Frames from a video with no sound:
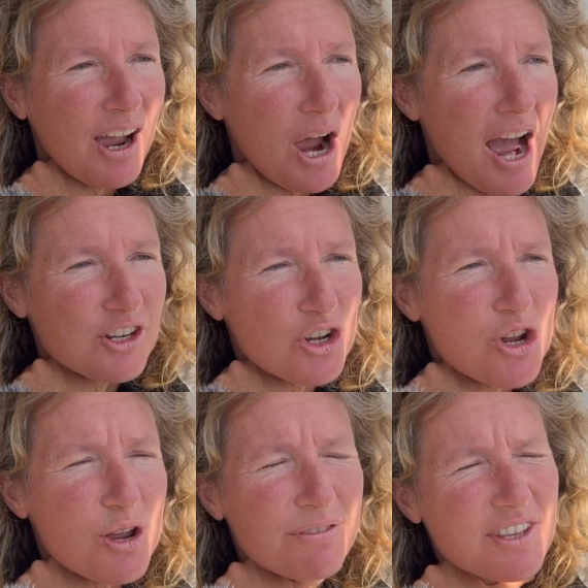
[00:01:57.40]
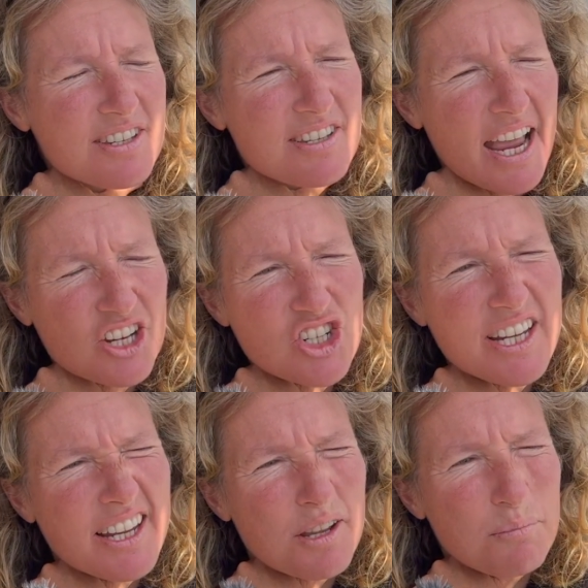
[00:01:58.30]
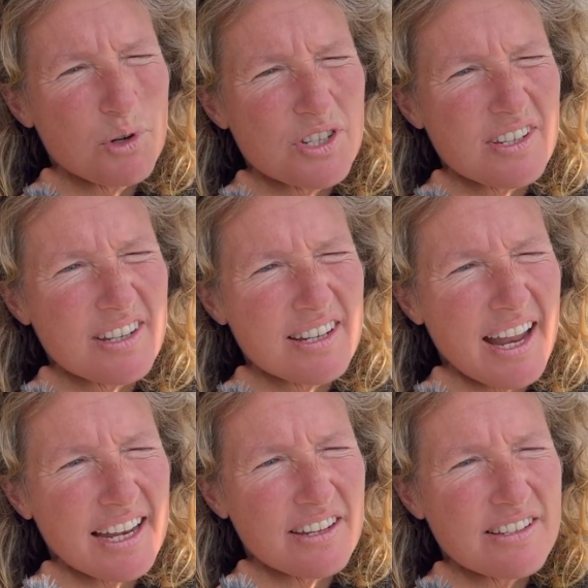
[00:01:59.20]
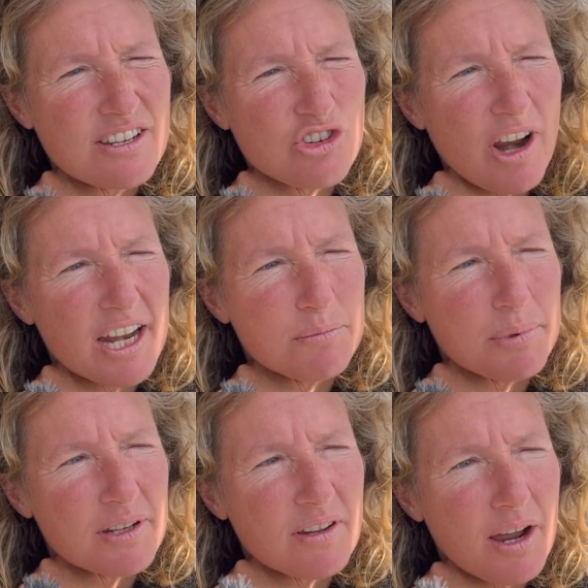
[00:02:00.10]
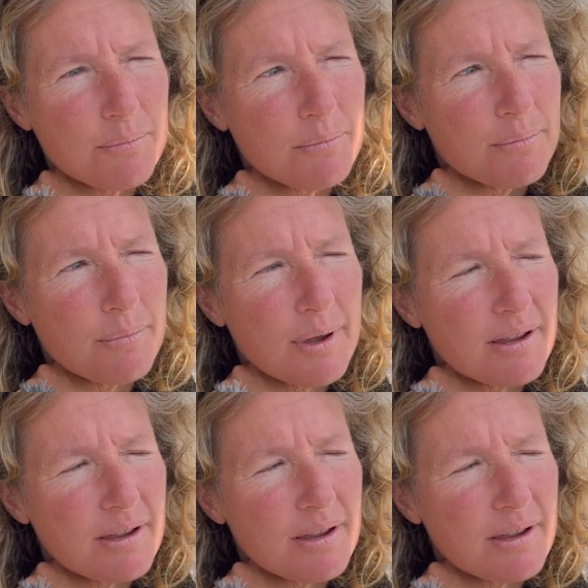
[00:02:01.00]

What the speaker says: I don't know if this is actually a personality trait, but I'm